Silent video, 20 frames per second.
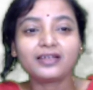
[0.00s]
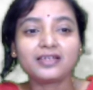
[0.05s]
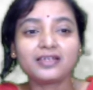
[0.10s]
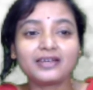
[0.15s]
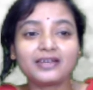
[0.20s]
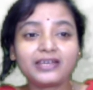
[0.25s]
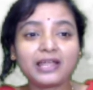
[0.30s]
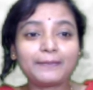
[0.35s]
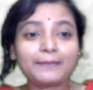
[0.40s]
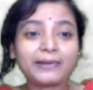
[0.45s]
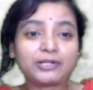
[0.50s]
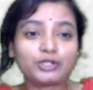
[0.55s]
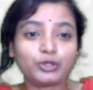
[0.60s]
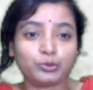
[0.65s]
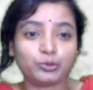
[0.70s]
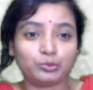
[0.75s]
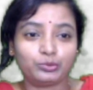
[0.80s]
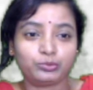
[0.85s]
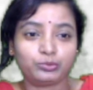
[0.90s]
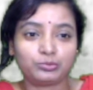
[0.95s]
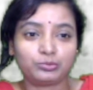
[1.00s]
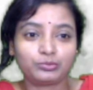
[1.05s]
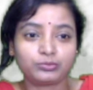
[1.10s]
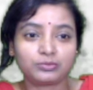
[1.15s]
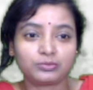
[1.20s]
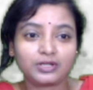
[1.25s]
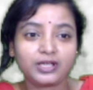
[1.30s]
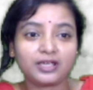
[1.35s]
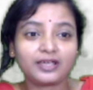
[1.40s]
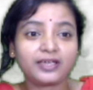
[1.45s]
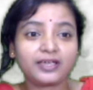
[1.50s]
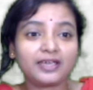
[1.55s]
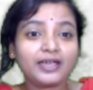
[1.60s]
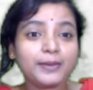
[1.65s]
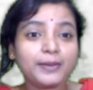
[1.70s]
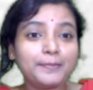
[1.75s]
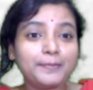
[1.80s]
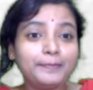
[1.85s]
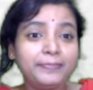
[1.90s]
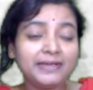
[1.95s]
Number 2,
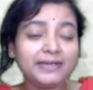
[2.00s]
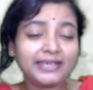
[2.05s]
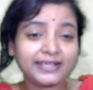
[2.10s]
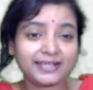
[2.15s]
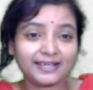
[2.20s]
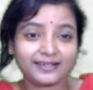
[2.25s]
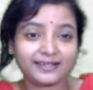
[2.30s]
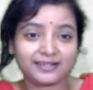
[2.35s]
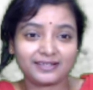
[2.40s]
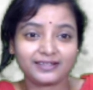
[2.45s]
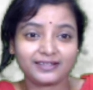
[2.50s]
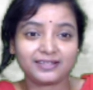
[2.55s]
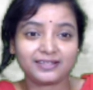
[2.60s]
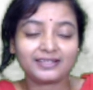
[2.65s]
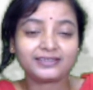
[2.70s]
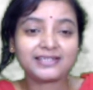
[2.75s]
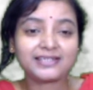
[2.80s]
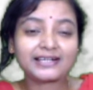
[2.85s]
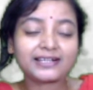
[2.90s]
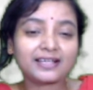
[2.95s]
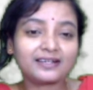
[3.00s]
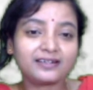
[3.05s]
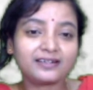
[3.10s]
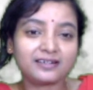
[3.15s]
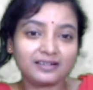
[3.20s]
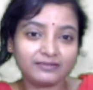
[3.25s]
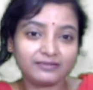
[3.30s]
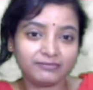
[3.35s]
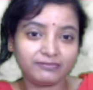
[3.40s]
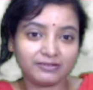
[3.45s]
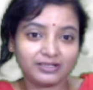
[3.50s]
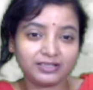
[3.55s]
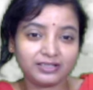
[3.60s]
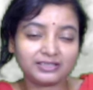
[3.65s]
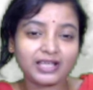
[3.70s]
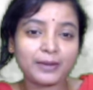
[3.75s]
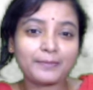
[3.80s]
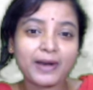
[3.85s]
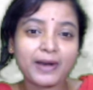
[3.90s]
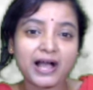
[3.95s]
a mirror that can reveal
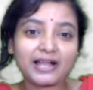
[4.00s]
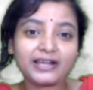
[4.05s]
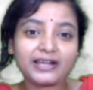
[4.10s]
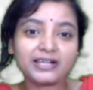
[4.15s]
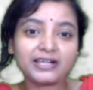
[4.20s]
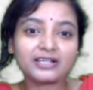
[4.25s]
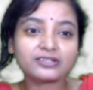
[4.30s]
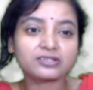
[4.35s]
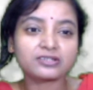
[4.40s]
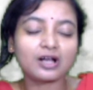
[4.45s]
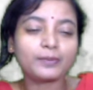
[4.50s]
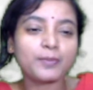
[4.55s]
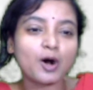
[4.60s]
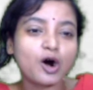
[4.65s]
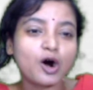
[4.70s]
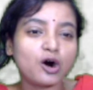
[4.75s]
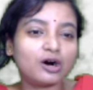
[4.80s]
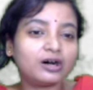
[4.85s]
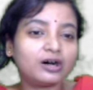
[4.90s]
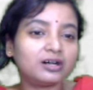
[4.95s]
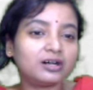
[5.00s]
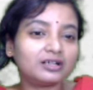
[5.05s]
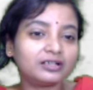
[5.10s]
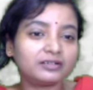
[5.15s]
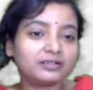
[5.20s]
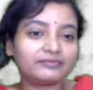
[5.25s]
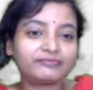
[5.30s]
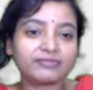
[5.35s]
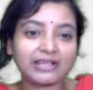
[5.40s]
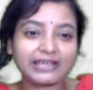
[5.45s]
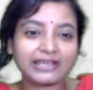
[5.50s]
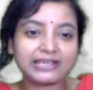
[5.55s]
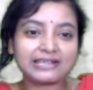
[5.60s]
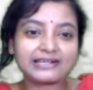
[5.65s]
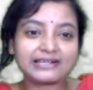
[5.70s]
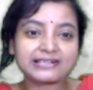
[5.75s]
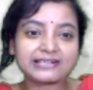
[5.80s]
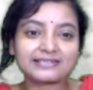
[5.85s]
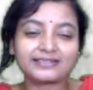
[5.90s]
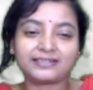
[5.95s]
the minds of all
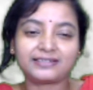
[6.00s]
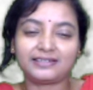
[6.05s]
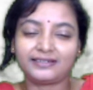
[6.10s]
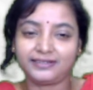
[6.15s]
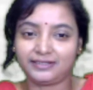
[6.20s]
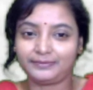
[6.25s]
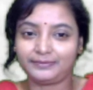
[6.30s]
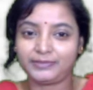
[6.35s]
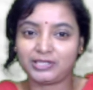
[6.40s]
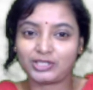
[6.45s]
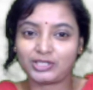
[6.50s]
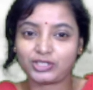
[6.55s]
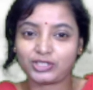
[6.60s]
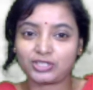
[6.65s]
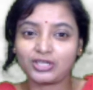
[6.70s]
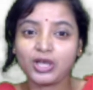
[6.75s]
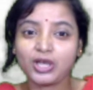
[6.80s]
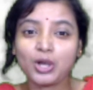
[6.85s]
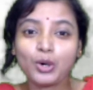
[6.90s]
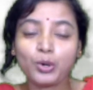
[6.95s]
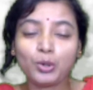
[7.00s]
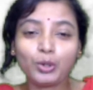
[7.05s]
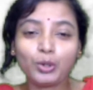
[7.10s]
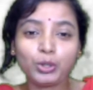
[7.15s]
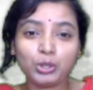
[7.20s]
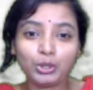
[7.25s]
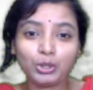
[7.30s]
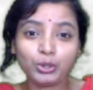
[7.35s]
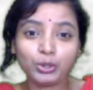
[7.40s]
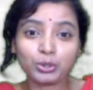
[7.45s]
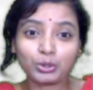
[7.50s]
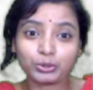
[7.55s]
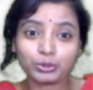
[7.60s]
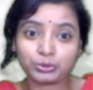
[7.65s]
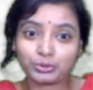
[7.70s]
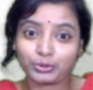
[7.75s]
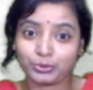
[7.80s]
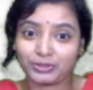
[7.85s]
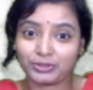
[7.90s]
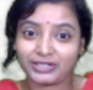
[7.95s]
friends and enemies who look
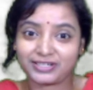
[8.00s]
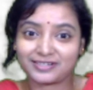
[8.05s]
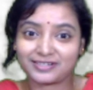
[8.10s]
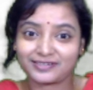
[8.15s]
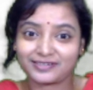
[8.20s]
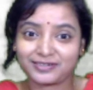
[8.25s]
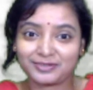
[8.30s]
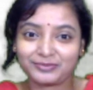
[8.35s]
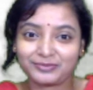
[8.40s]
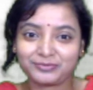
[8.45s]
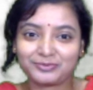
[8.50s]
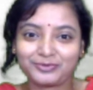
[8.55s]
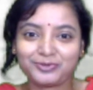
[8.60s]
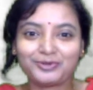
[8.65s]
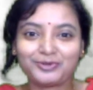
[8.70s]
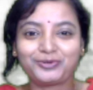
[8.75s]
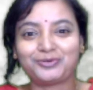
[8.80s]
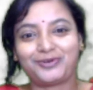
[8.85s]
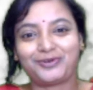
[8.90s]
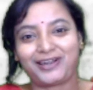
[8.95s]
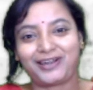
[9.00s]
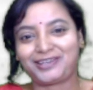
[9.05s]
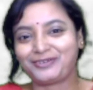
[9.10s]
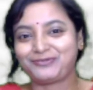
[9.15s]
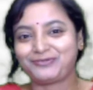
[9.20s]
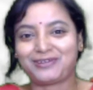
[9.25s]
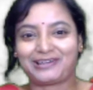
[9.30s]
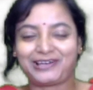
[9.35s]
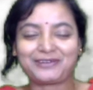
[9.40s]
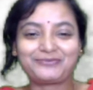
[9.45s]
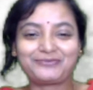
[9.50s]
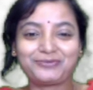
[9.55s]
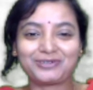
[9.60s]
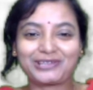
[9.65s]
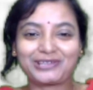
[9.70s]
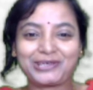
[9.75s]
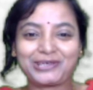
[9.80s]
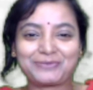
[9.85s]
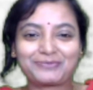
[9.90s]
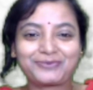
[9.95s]
through it. Oh, what a wonderful
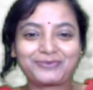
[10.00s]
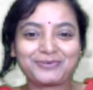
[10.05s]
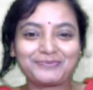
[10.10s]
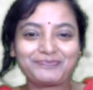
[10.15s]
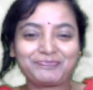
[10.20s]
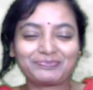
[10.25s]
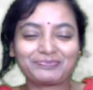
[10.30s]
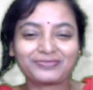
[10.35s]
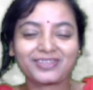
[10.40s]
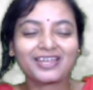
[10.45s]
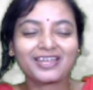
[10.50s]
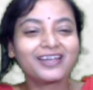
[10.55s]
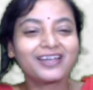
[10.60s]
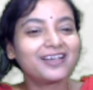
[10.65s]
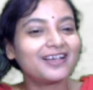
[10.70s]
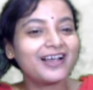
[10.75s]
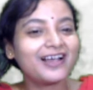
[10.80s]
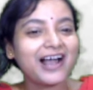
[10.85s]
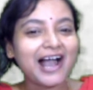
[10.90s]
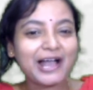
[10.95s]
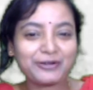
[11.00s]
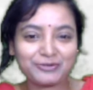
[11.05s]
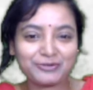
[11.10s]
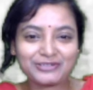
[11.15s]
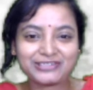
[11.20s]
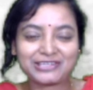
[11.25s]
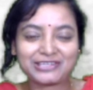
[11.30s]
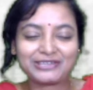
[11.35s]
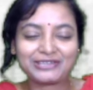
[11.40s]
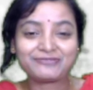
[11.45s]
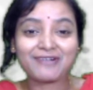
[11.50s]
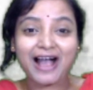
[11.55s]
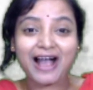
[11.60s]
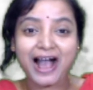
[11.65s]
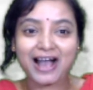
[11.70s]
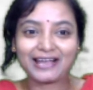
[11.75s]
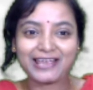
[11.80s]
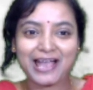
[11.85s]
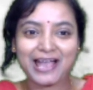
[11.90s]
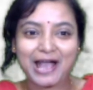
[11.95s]
gift. I wish if
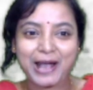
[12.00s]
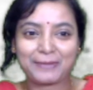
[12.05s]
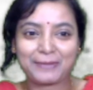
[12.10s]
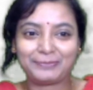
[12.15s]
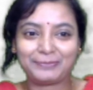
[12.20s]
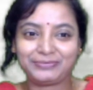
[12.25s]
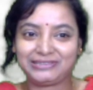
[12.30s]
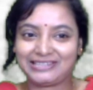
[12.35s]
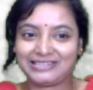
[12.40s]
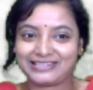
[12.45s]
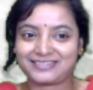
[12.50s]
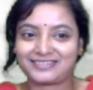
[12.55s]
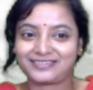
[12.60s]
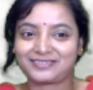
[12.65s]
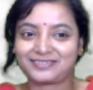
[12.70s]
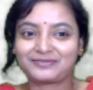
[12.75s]
I had this.